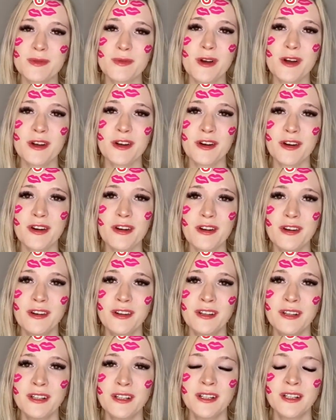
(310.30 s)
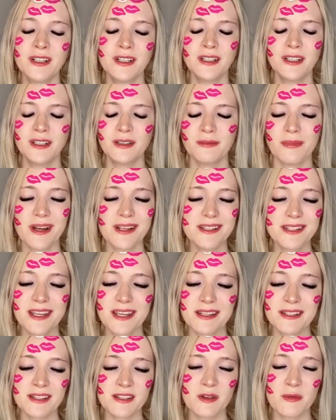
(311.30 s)
one girl. Mine's
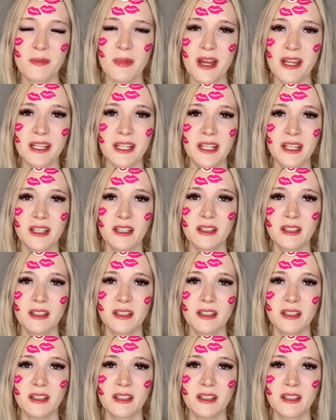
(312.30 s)
kissed so many.